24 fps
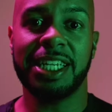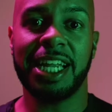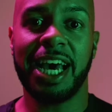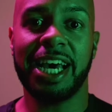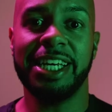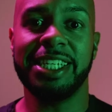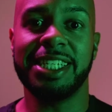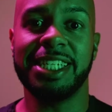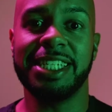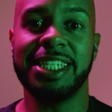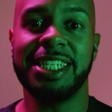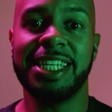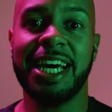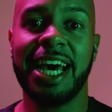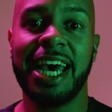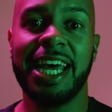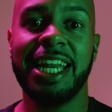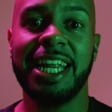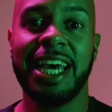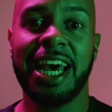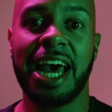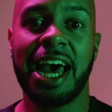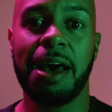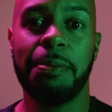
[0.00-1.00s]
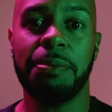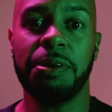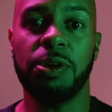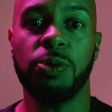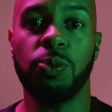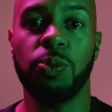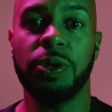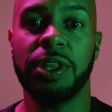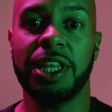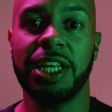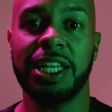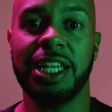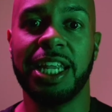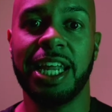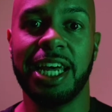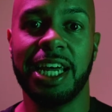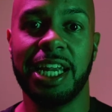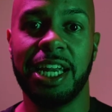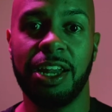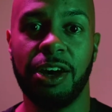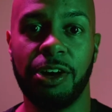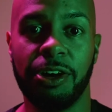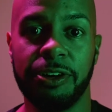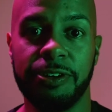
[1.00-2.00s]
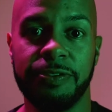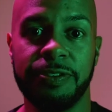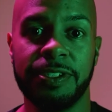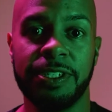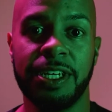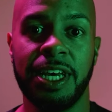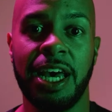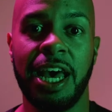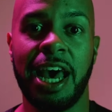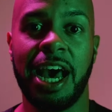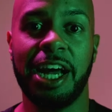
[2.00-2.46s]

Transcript: that is a daily habit within their lives,